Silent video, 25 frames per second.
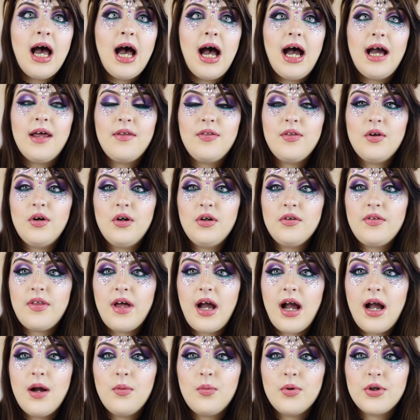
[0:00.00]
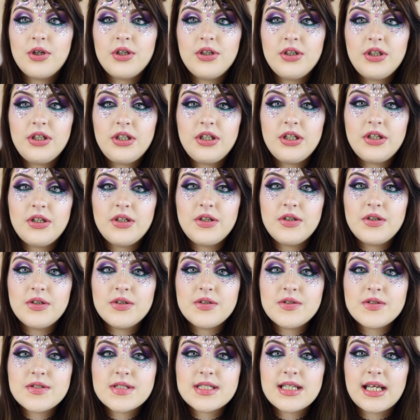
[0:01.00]
I thought that I wouldn't
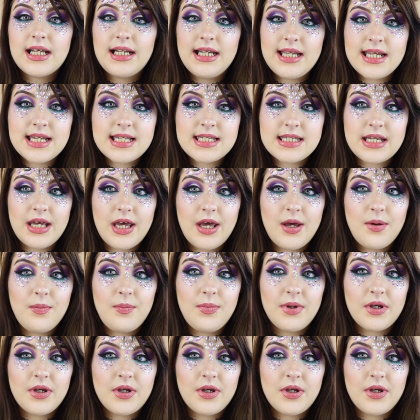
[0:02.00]
use glitter